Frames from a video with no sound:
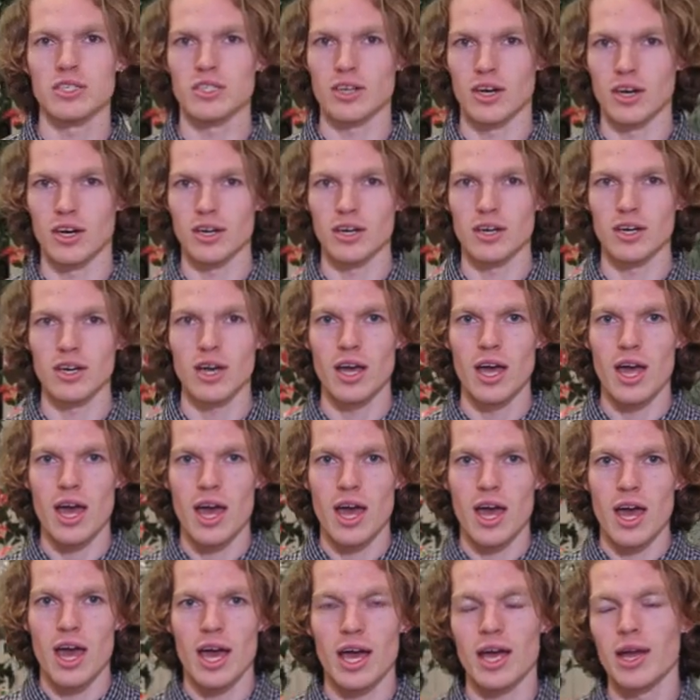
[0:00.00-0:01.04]
tongue,
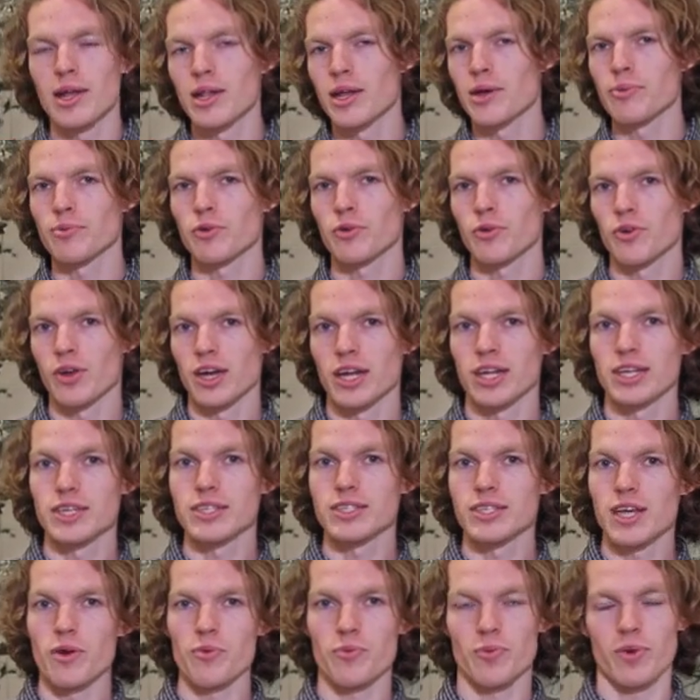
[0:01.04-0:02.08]
and I'm creating
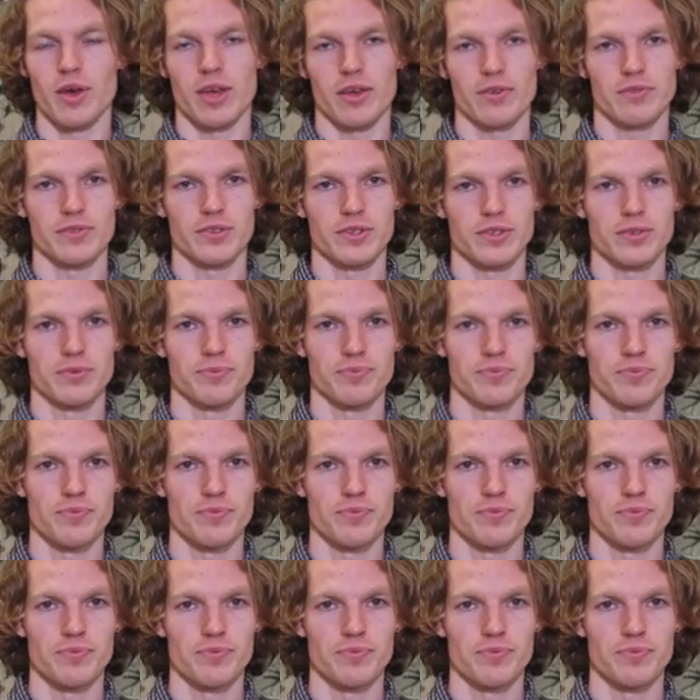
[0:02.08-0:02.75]
sound waves.